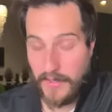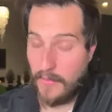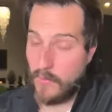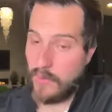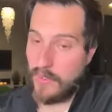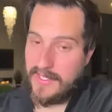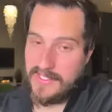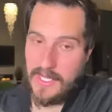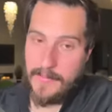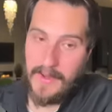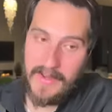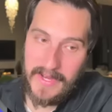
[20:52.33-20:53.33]
I'm really
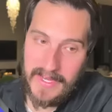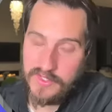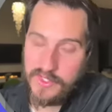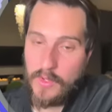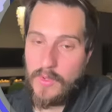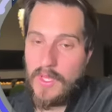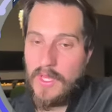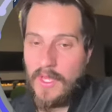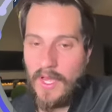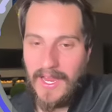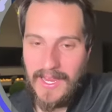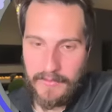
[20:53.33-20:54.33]
excited about Nike. So
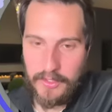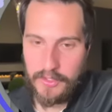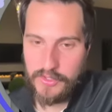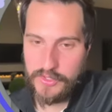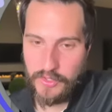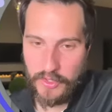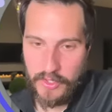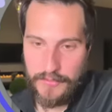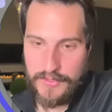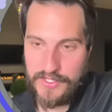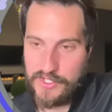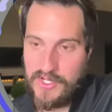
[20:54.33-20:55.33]
I have a little starter
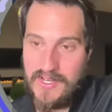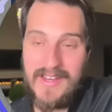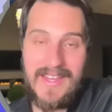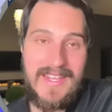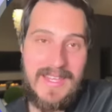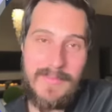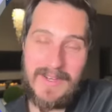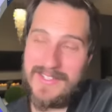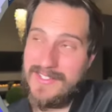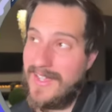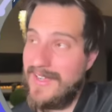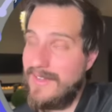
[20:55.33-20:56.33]
position in Nike, but
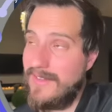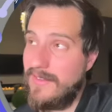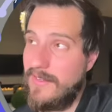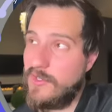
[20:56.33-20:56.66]
it's like,